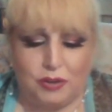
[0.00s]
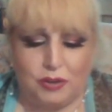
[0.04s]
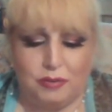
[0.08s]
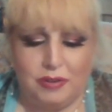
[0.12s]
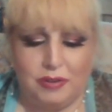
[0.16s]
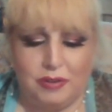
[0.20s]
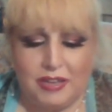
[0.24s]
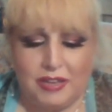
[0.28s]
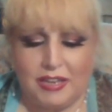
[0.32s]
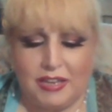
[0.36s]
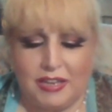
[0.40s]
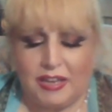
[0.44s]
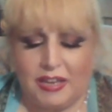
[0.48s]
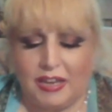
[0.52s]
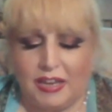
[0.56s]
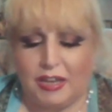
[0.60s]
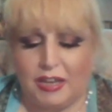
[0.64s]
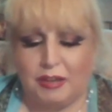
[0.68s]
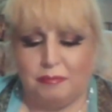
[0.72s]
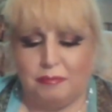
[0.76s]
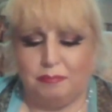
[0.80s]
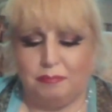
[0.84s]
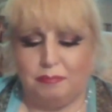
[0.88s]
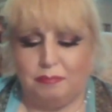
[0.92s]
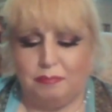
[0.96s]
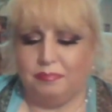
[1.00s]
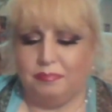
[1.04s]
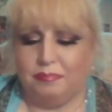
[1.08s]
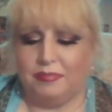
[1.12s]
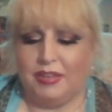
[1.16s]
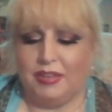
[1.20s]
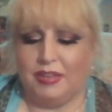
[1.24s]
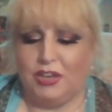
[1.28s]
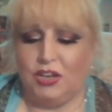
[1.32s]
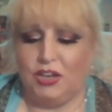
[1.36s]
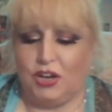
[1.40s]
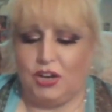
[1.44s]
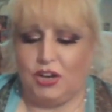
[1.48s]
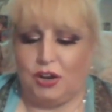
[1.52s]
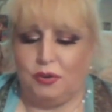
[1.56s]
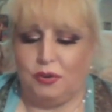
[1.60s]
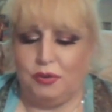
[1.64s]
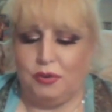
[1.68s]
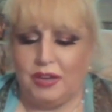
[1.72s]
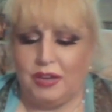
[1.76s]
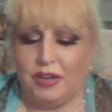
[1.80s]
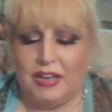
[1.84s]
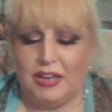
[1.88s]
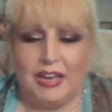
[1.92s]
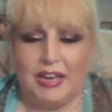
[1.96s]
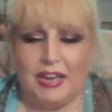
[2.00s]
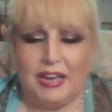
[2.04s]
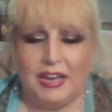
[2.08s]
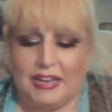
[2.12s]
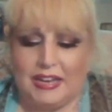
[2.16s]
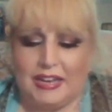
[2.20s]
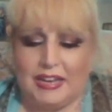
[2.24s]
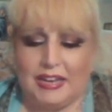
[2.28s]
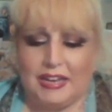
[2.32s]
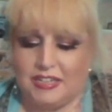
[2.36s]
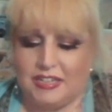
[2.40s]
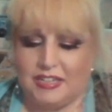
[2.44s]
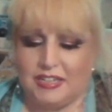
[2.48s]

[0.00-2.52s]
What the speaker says: You know, and yeah,